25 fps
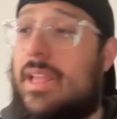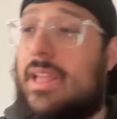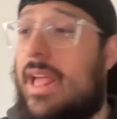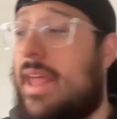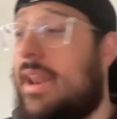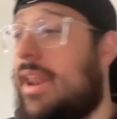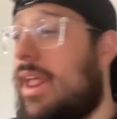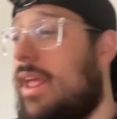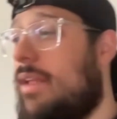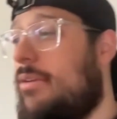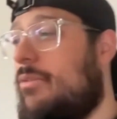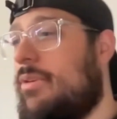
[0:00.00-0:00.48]

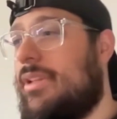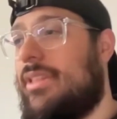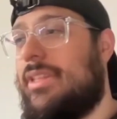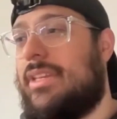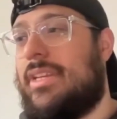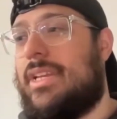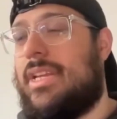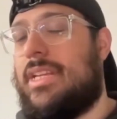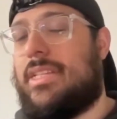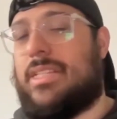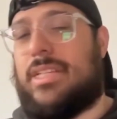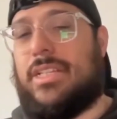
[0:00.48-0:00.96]
It
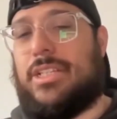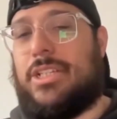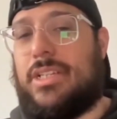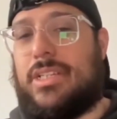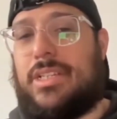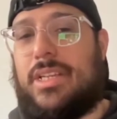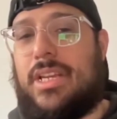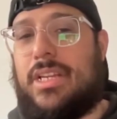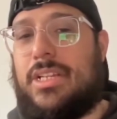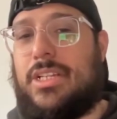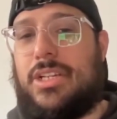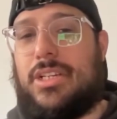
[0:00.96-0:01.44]
really is. It
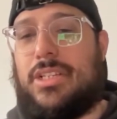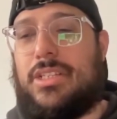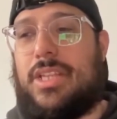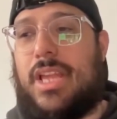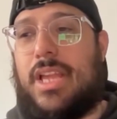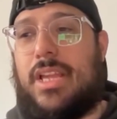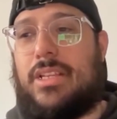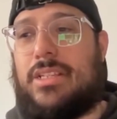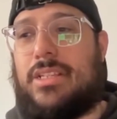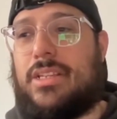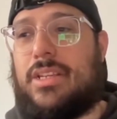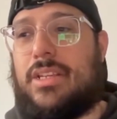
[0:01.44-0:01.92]

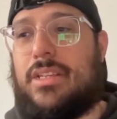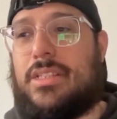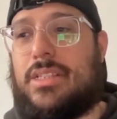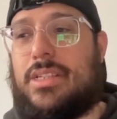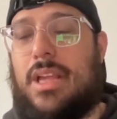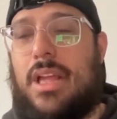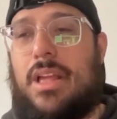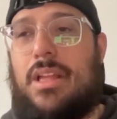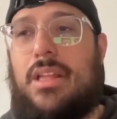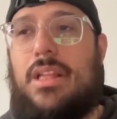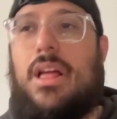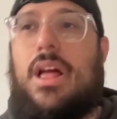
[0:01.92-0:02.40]
just takes
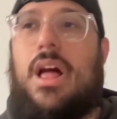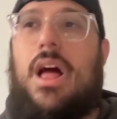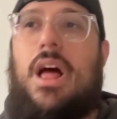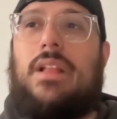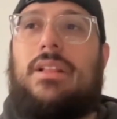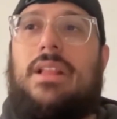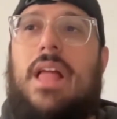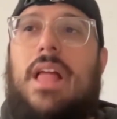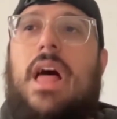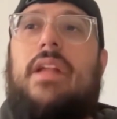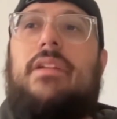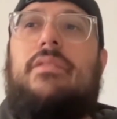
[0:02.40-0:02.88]
us
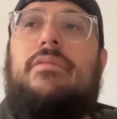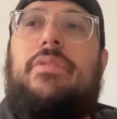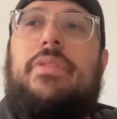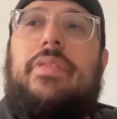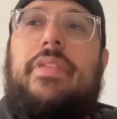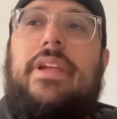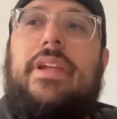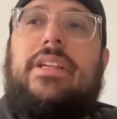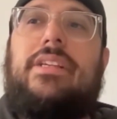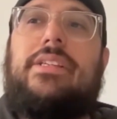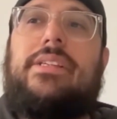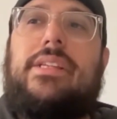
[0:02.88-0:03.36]
a lot of
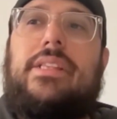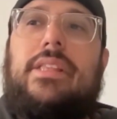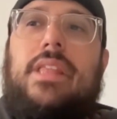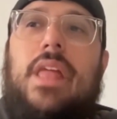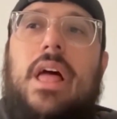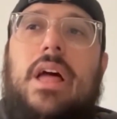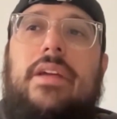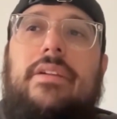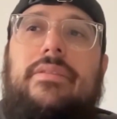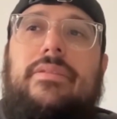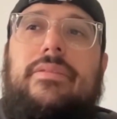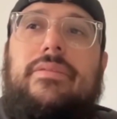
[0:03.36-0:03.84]
things in
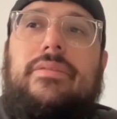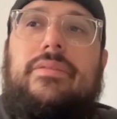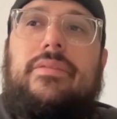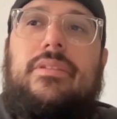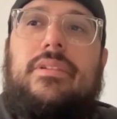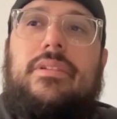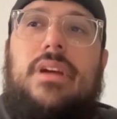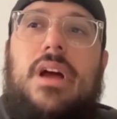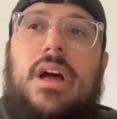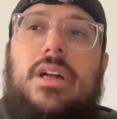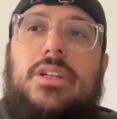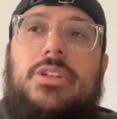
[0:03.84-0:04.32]

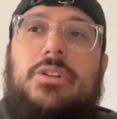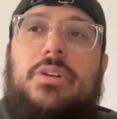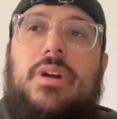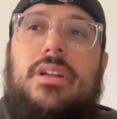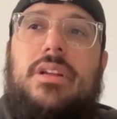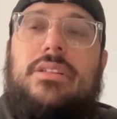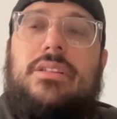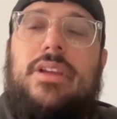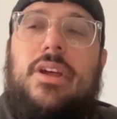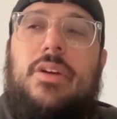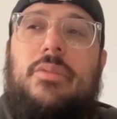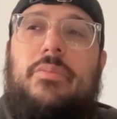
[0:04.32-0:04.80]
life. I
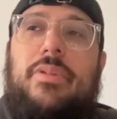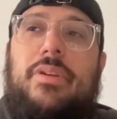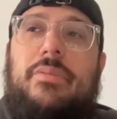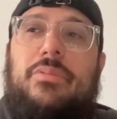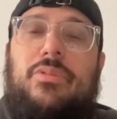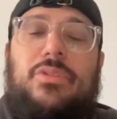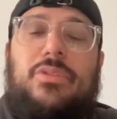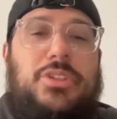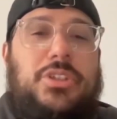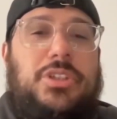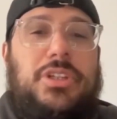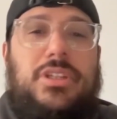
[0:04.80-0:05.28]
try to tell
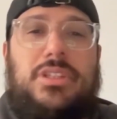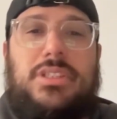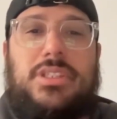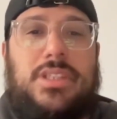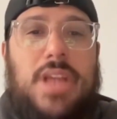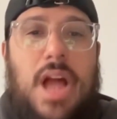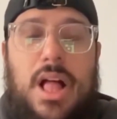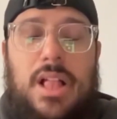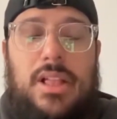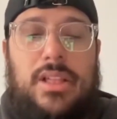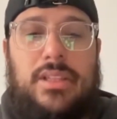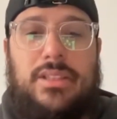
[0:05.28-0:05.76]
people is
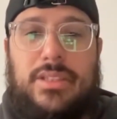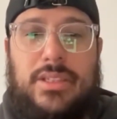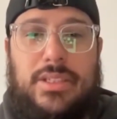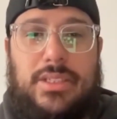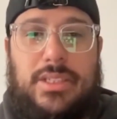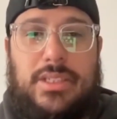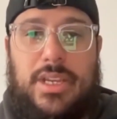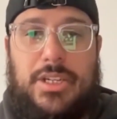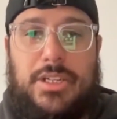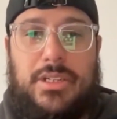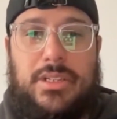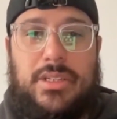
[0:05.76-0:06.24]
just solid
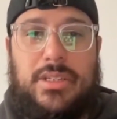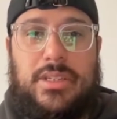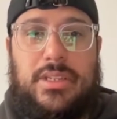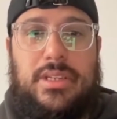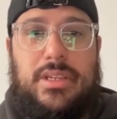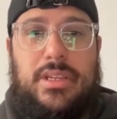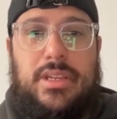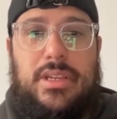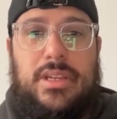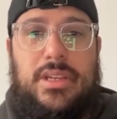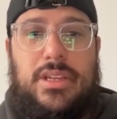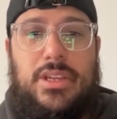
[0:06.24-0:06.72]

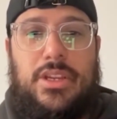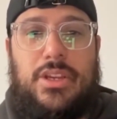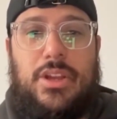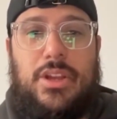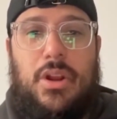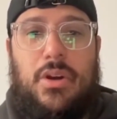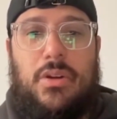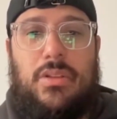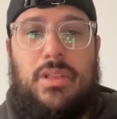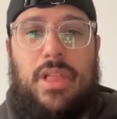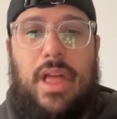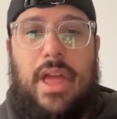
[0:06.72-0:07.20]
decisions,
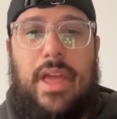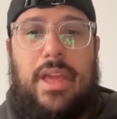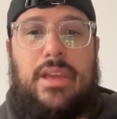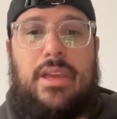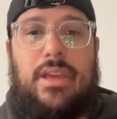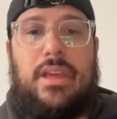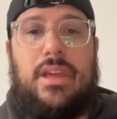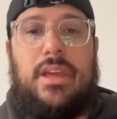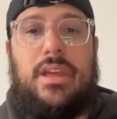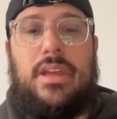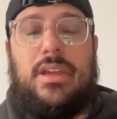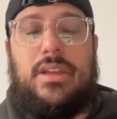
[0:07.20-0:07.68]
you know,
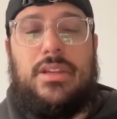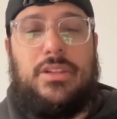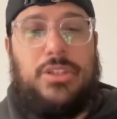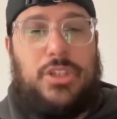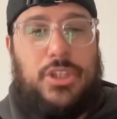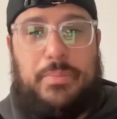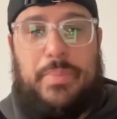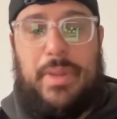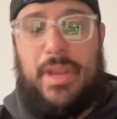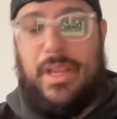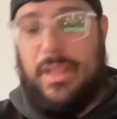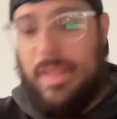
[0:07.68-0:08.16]
like
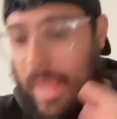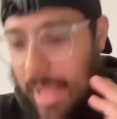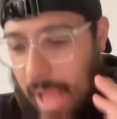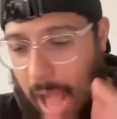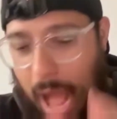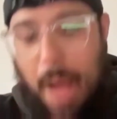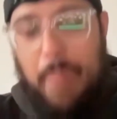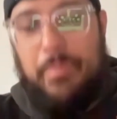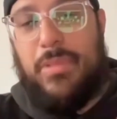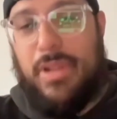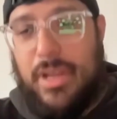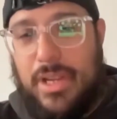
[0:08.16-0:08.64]
just being
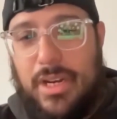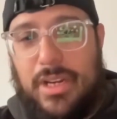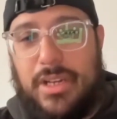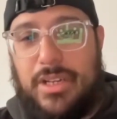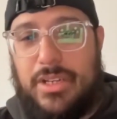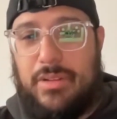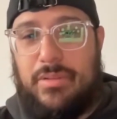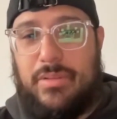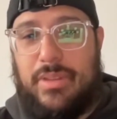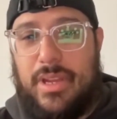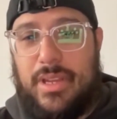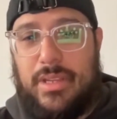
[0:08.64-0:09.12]
like, I'm going
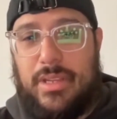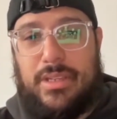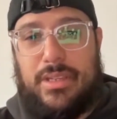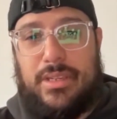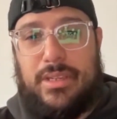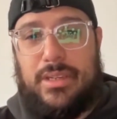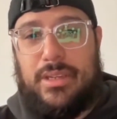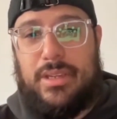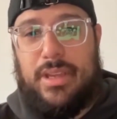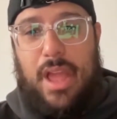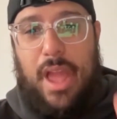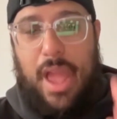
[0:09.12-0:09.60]
to do
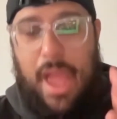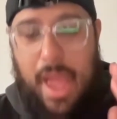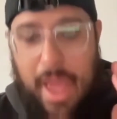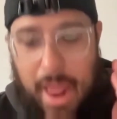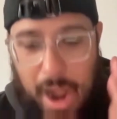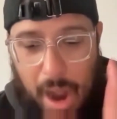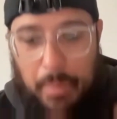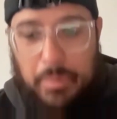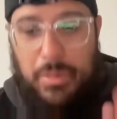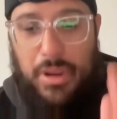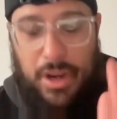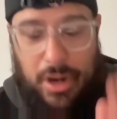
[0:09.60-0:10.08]
this
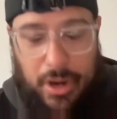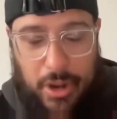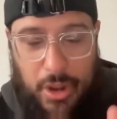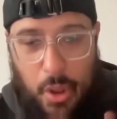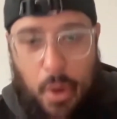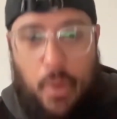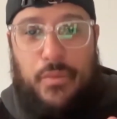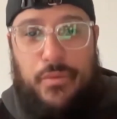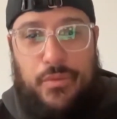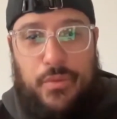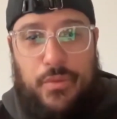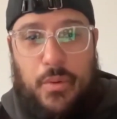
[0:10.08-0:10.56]
and I'm going to
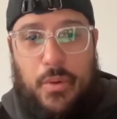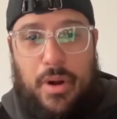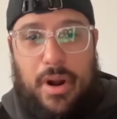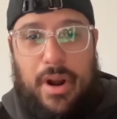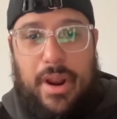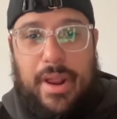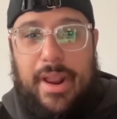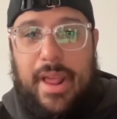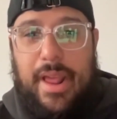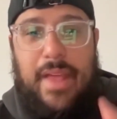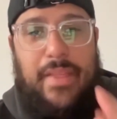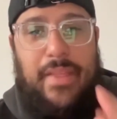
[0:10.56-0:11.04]
go
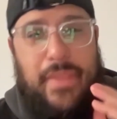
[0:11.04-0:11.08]
for it.